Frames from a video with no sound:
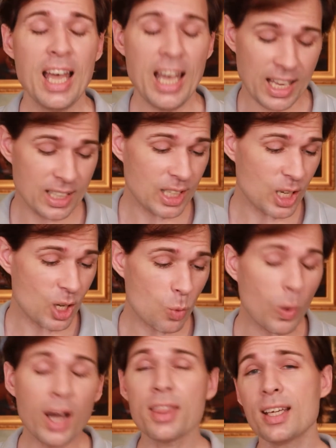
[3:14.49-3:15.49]
And
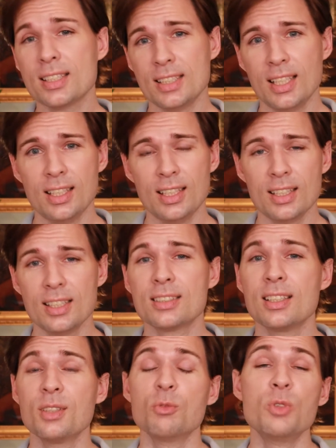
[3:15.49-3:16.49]
why they're saying it is
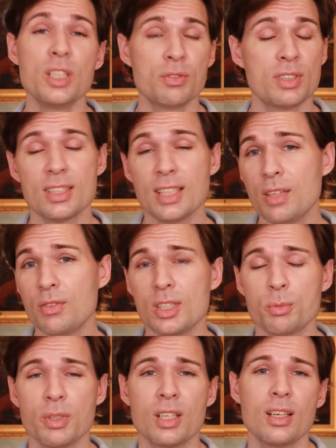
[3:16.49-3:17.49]
reef safe is
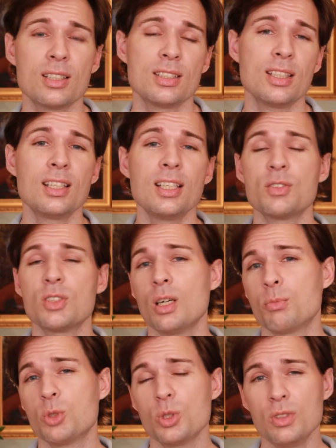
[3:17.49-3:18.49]
because it lives
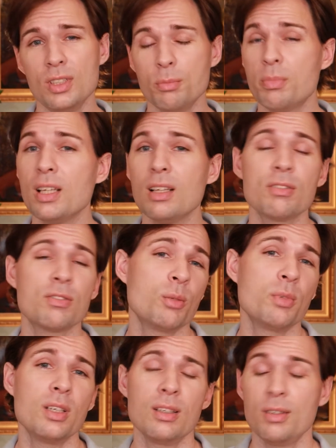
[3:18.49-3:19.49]
up to the bill from
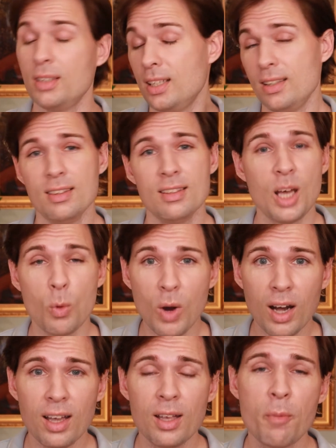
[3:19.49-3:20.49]
in
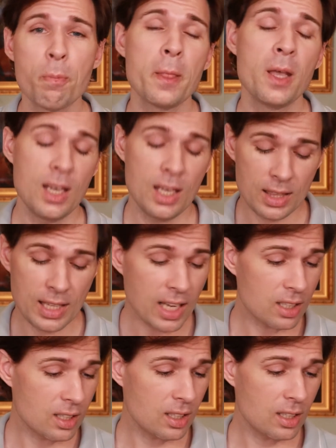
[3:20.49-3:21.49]
Hawaii,
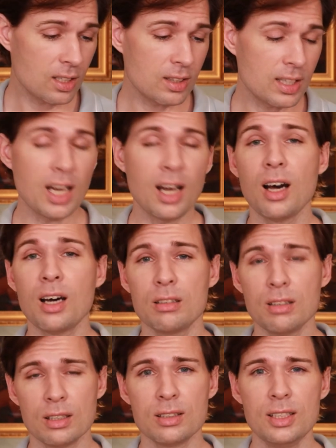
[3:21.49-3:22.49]
that there are
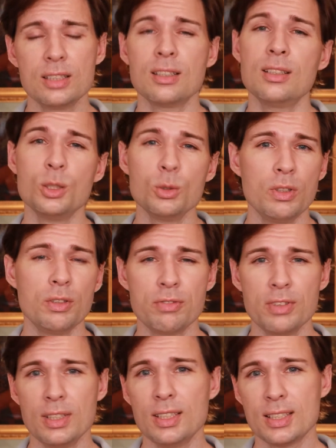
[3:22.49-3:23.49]
not these UV
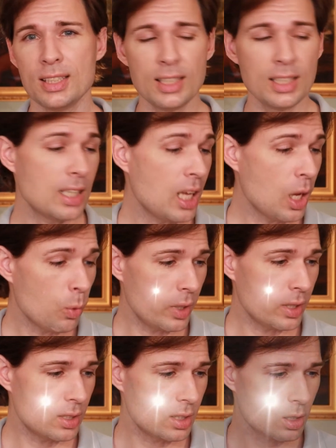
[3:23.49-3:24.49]
filters in it, which is